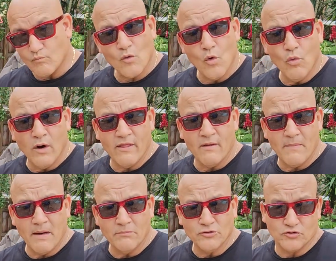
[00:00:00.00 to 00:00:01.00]
one of the
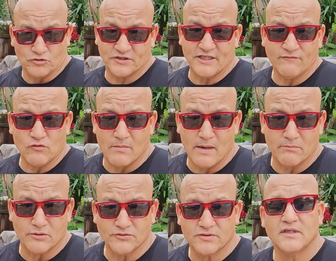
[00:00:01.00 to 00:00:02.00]
members or several
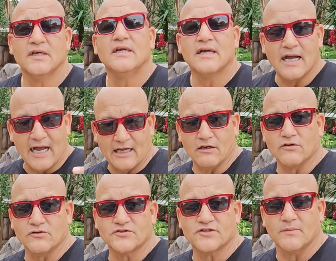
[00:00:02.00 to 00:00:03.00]
members, I
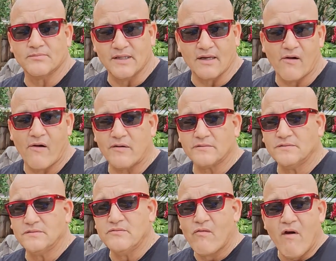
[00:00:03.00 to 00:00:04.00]
learn something.
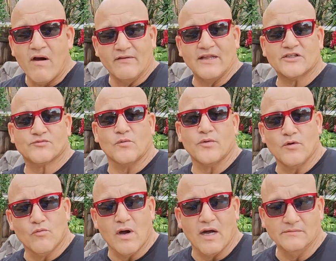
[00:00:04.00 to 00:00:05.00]
And that's what we
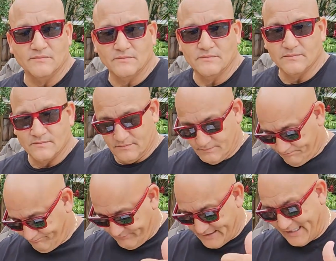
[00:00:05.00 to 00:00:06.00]
want,
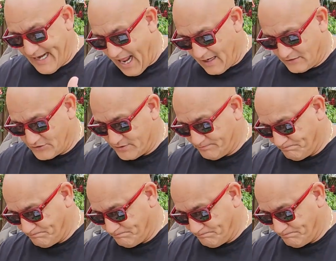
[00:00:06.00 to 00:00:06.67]
the knowledge.